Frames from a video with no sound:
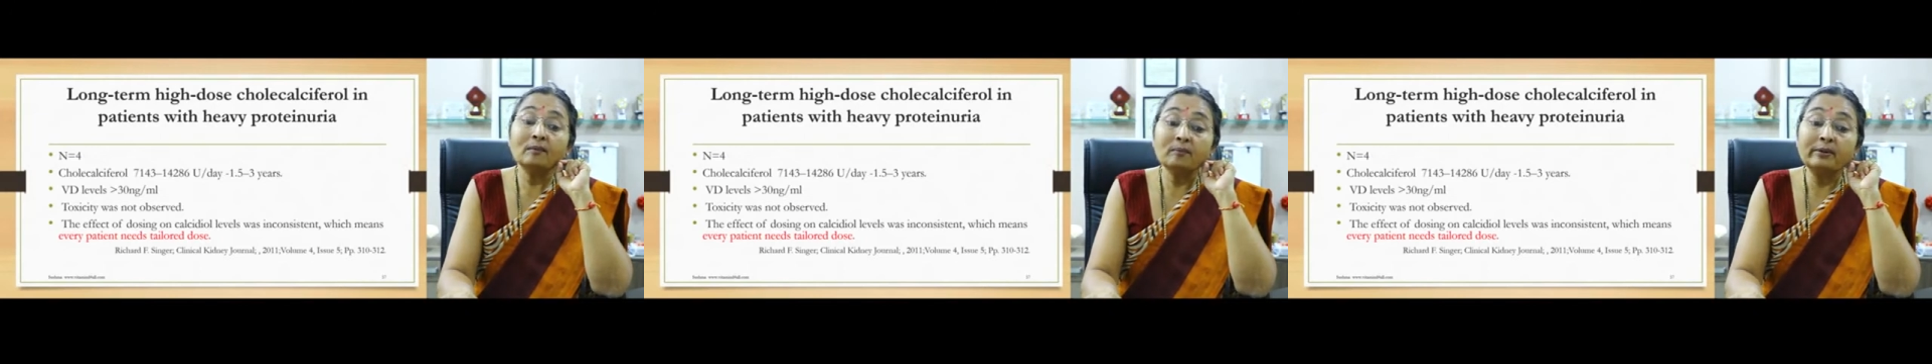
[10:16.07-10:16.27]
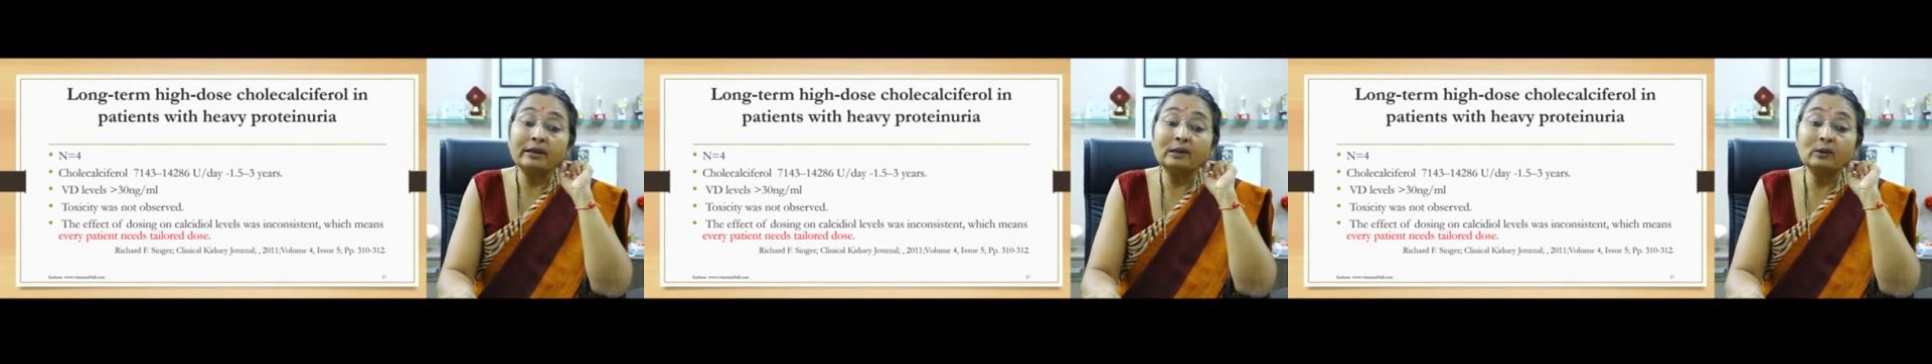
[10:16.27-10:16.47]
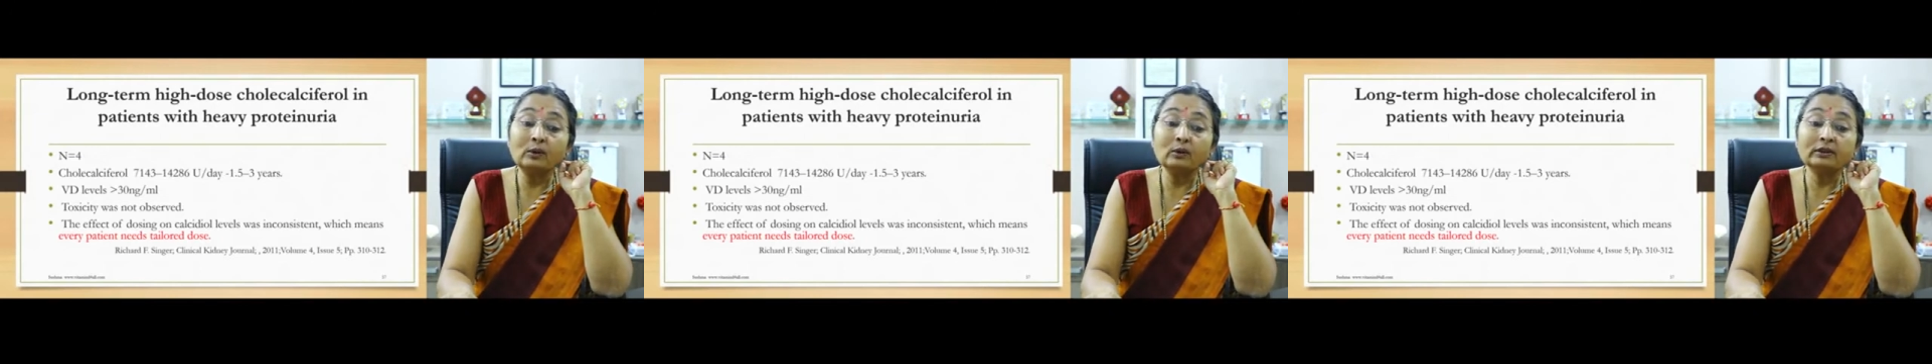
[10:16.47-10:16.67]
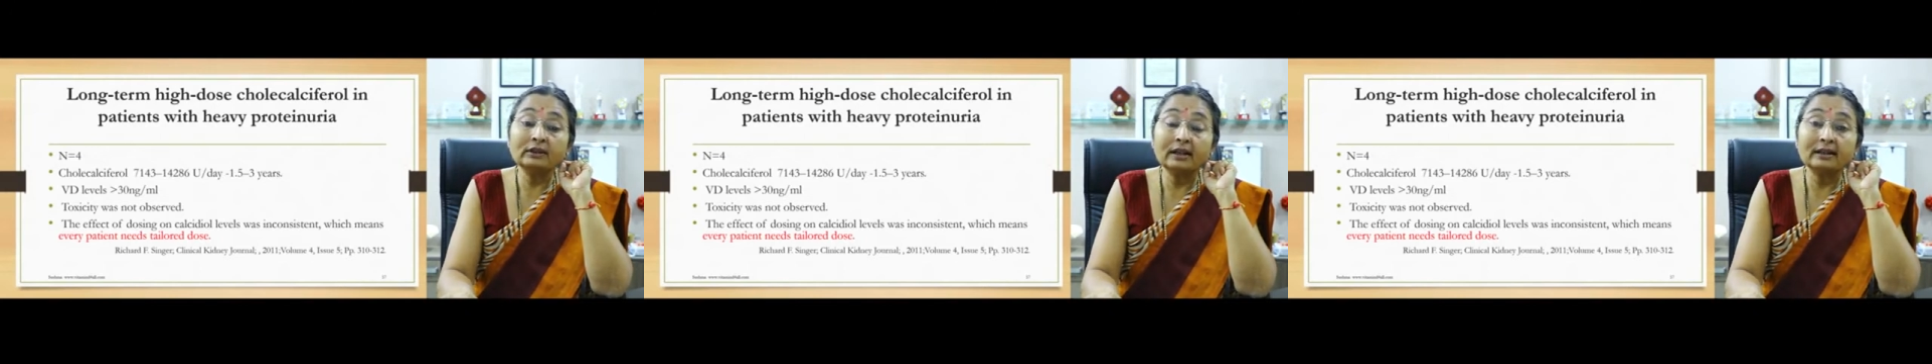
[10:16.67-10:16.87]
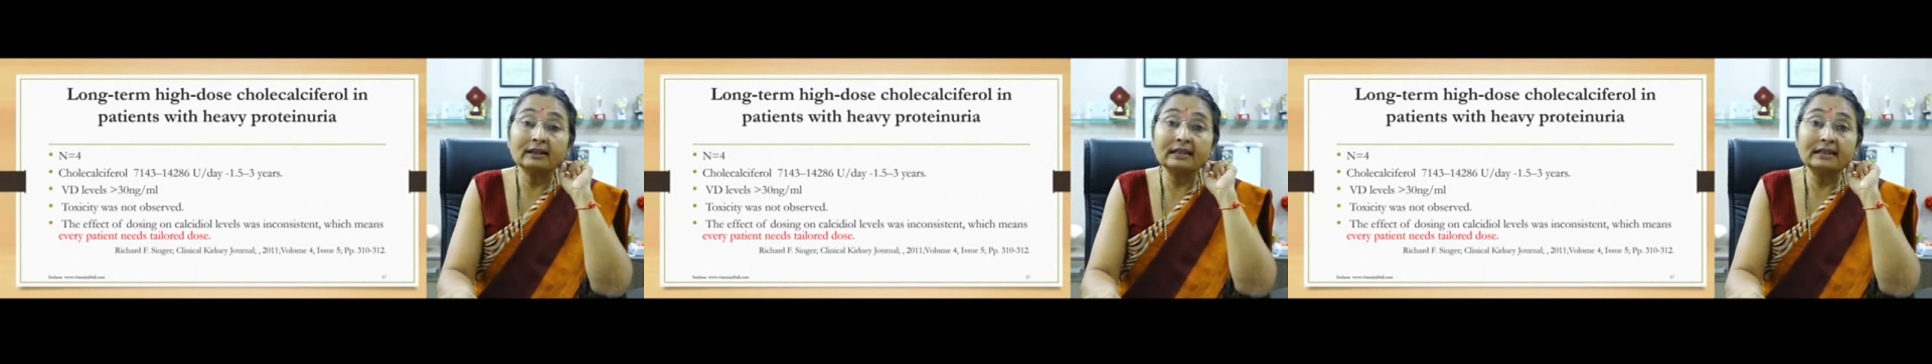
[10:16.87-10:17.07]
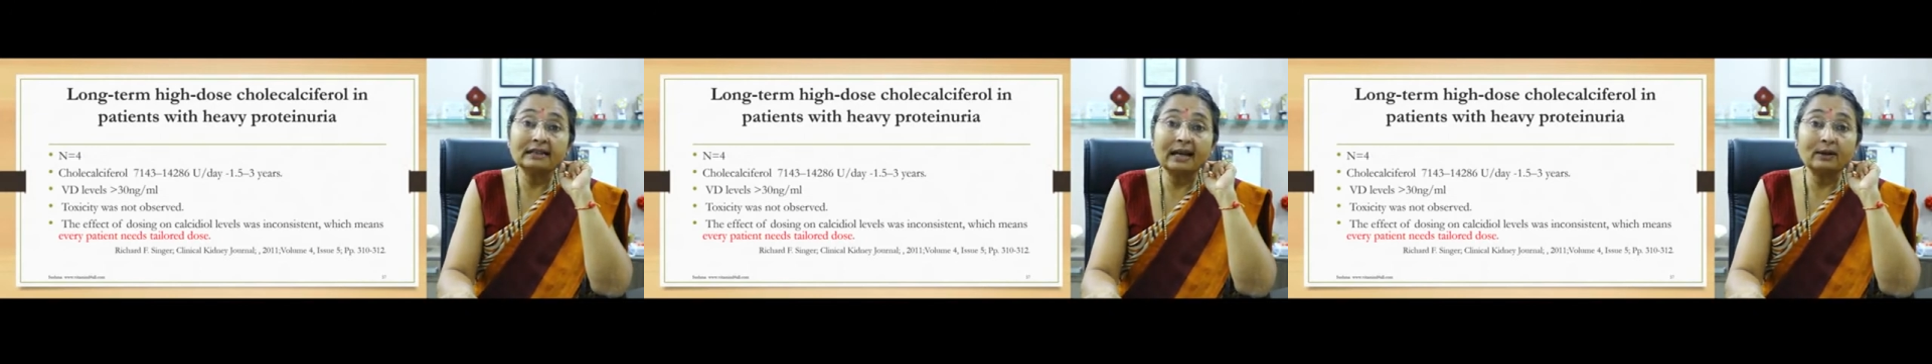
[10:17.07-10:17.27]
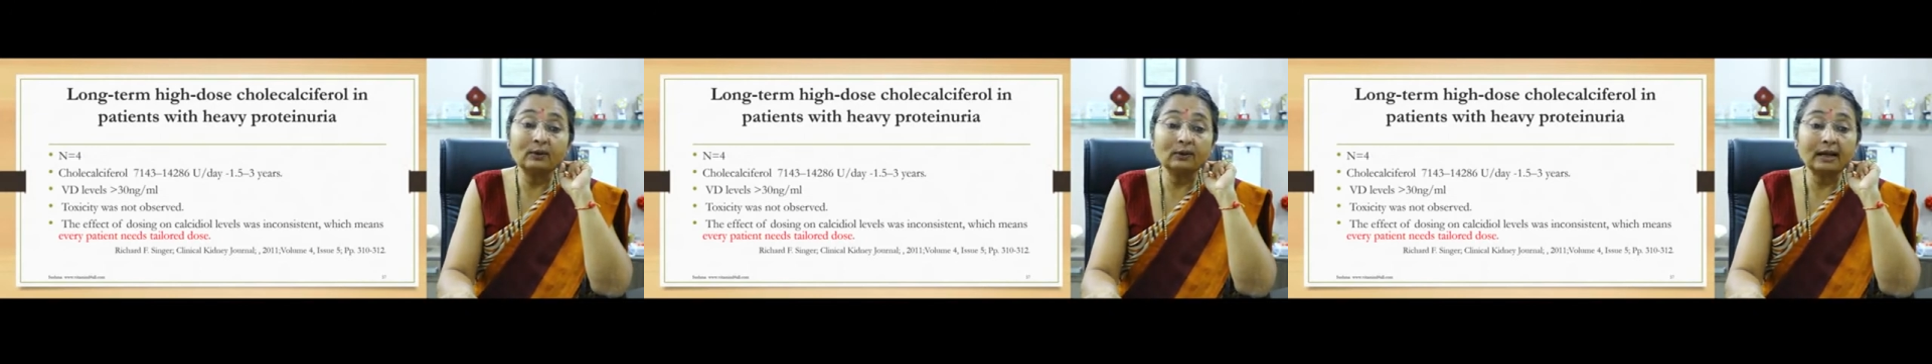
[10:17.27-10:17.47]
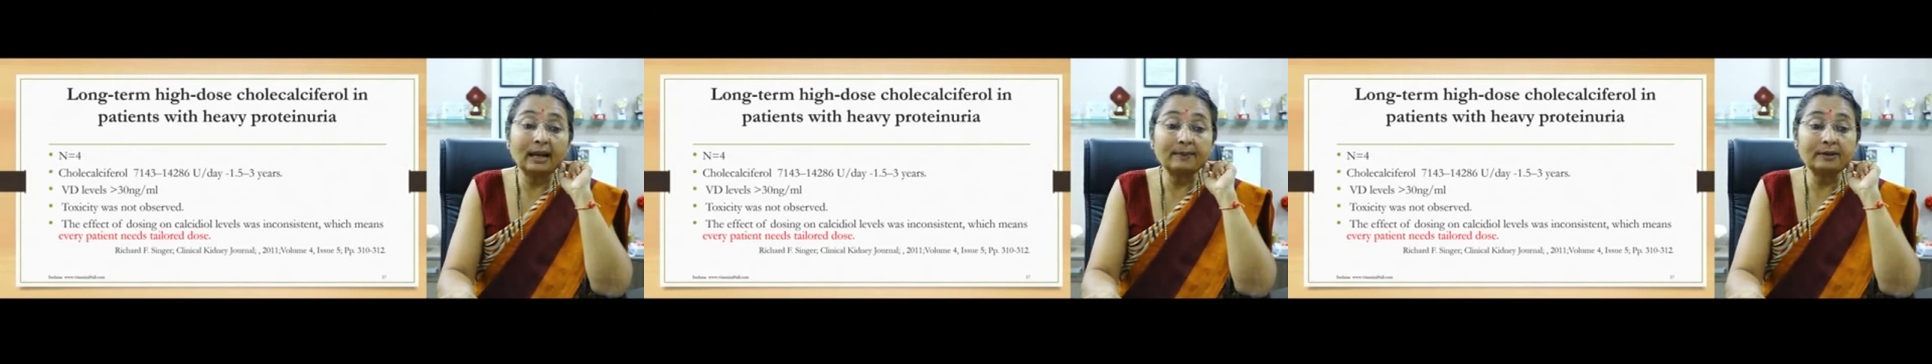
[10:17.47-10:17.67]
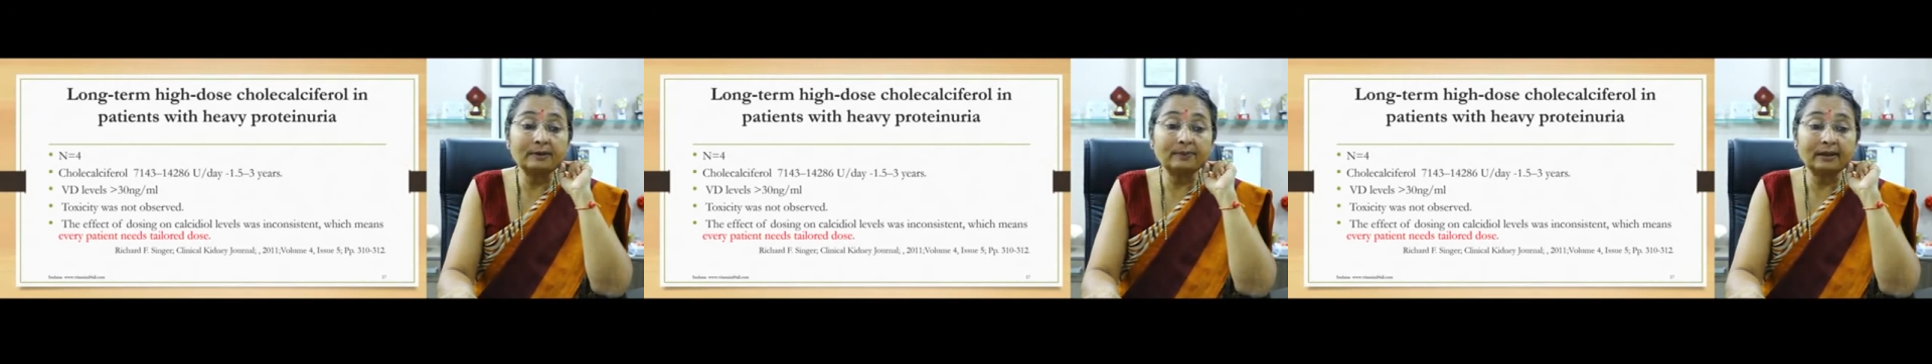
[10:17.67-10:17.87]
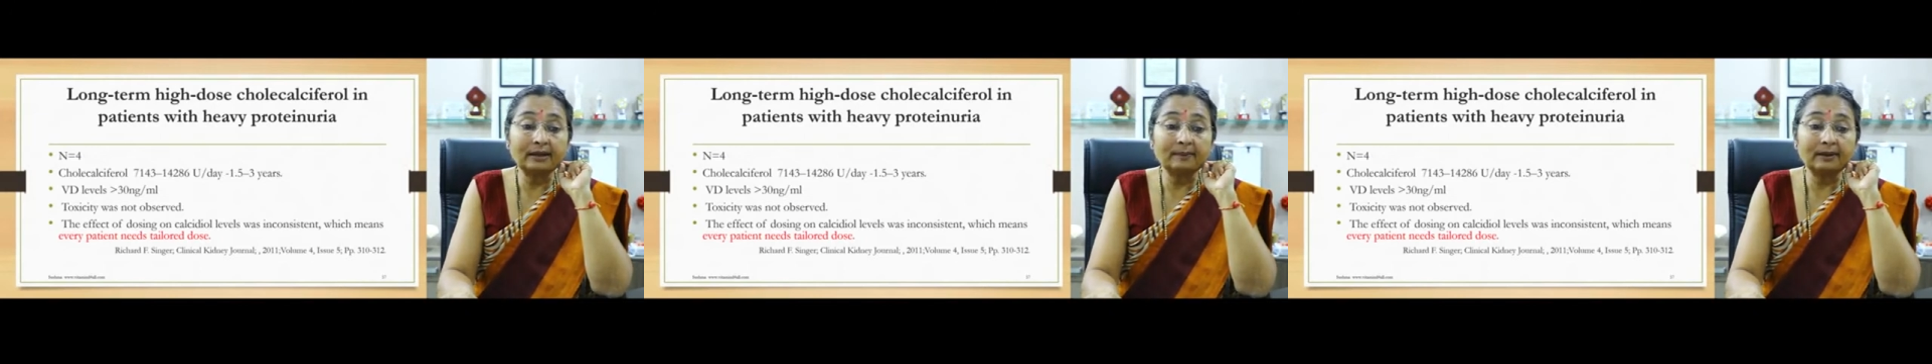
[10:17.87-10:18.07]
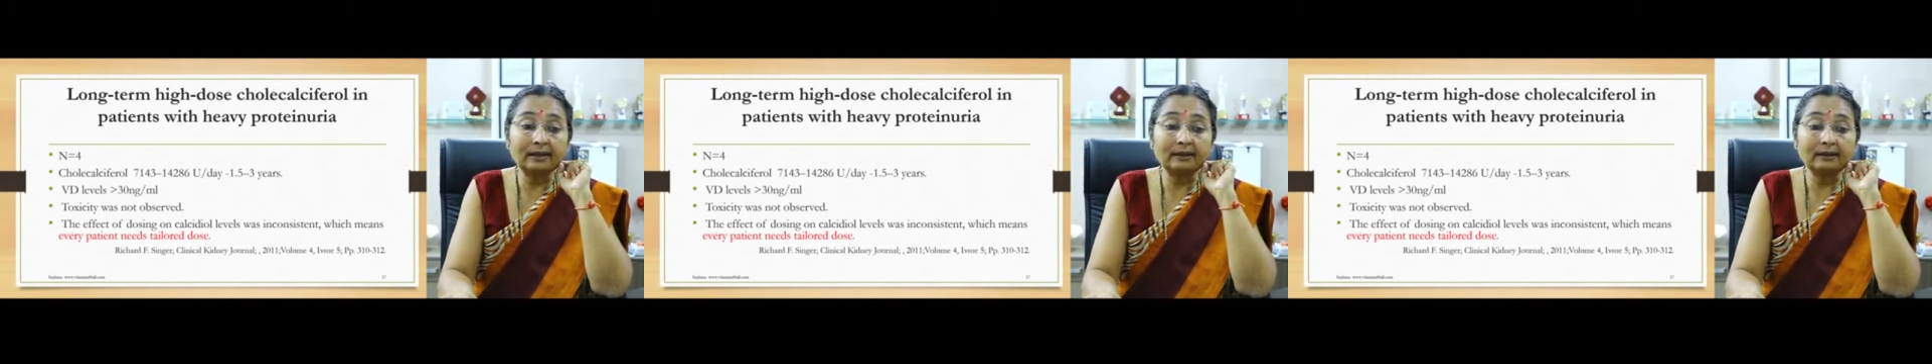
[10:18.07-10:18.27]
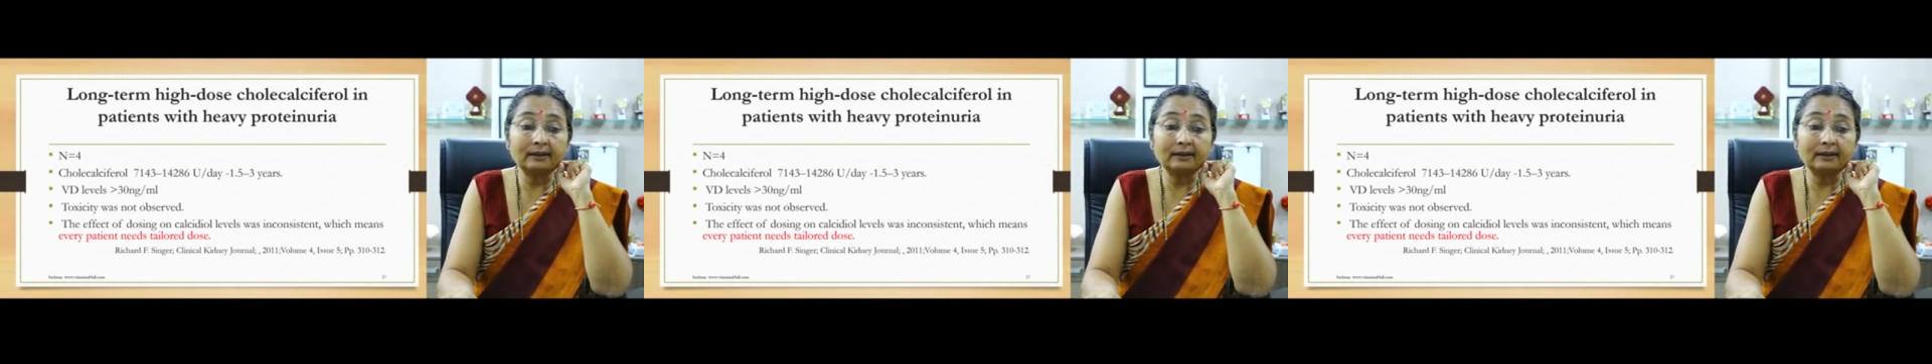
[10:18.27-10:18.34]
below 30 nanograms per ml.